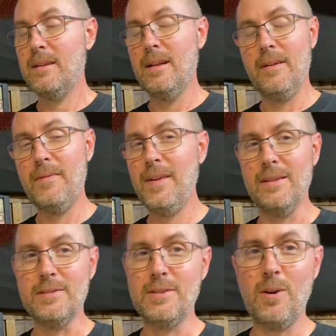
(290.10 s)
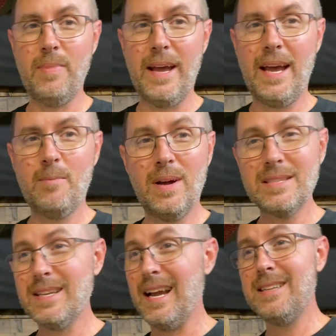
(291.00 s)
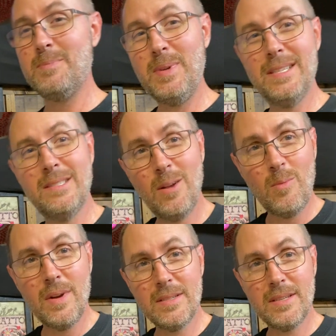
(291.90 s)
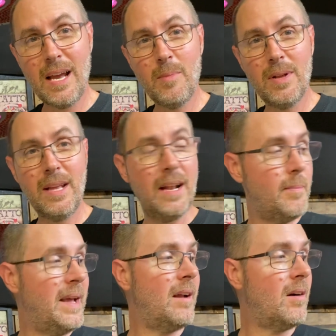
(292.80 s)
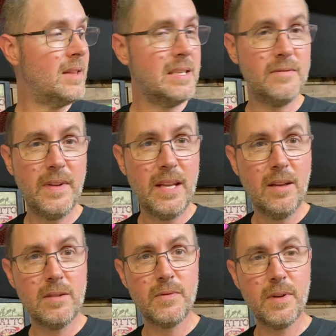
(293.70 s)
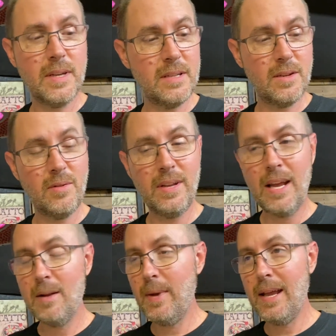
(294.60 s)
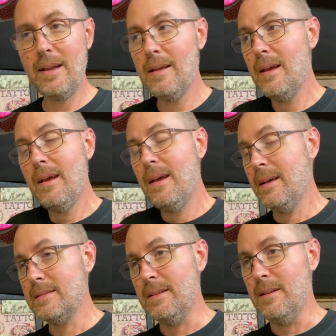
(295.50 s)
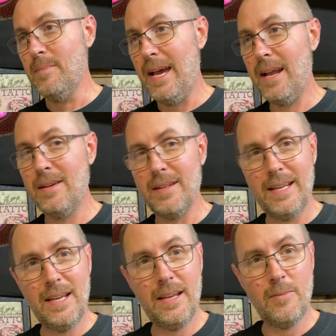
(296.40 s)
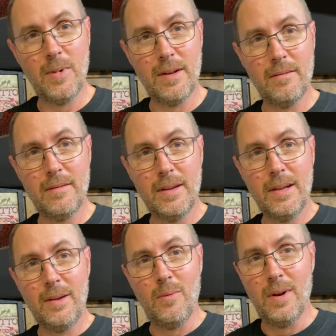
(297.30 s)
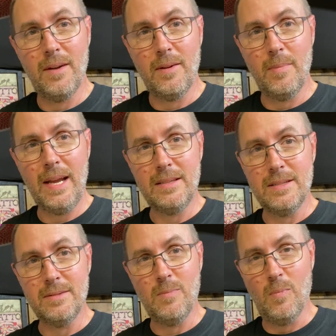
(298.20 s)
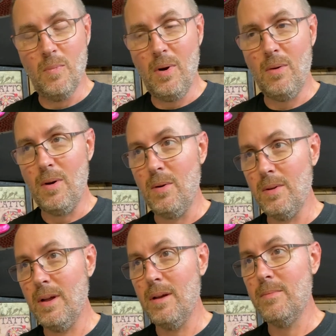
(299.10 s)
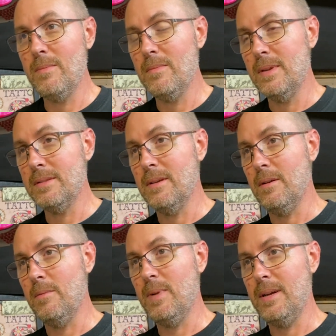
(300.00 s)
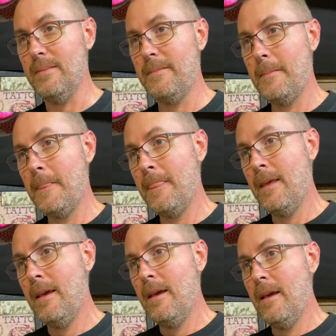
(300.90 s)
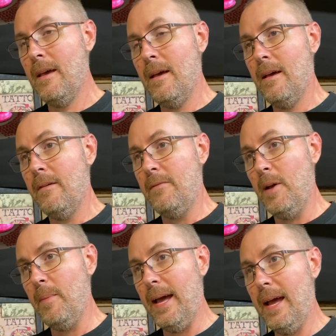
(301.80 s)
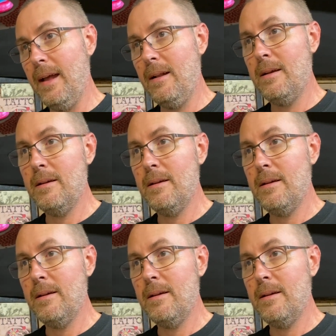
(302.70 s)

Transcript: I felt so bad, but I was like, I spent so much time on that. I made all these videos for you showing you how to make it. It doesn't matter in the end when whatever you made just won't hold up. So, but felt bad.